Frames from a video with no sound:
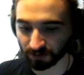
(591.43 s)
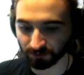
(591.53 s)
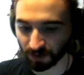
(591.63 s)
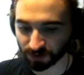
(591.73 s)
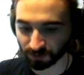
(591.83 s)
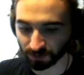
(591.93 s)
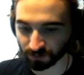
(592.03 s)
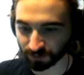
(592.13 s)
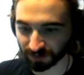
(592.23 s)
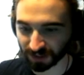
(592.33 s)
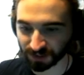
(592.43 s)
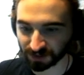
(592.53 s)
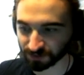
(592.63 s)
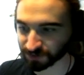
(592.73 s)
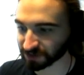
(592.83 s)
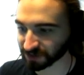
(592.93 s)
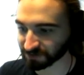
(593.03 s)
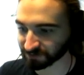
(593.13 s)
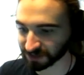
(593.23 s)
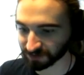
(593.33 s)
it possible we're actually losing a
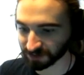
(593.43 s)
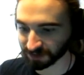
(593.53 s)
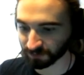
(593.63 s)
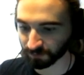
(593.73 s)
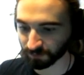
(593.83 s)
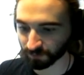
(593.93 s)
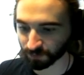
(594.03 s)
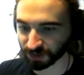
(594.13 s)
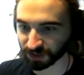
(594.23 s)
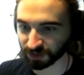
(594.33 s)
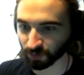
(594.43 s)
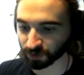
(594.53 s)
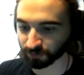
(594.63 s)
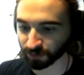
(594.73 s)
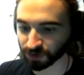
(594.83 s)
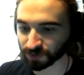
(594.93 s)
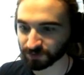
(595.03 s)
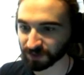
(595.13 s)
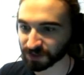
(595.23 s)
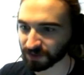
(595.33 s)
lot of money right now? We need more commercial
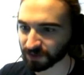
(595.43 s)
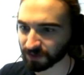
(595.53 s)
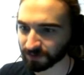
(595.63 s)
space.